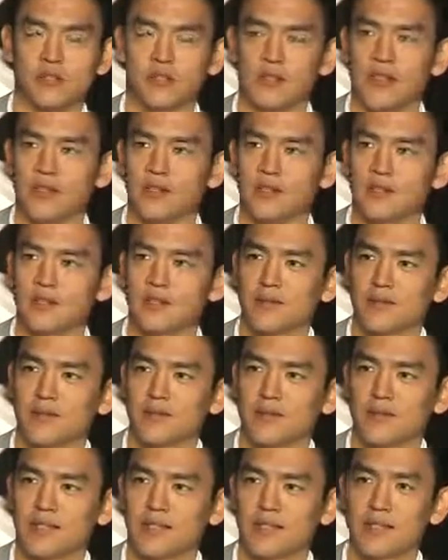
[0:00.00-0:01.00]
set.
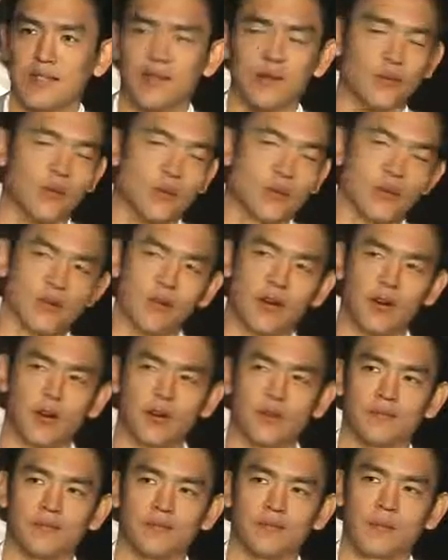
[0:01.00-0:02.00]
That's not a word at
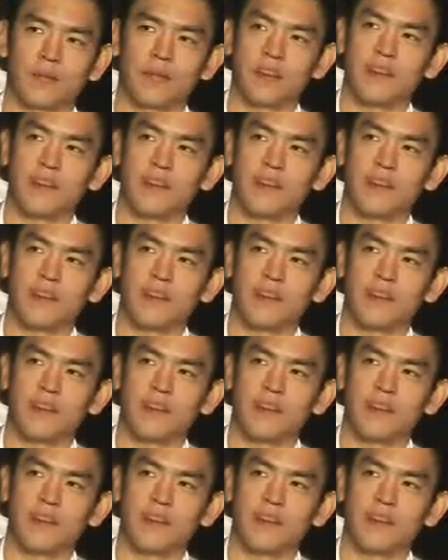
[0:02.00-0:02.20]
all.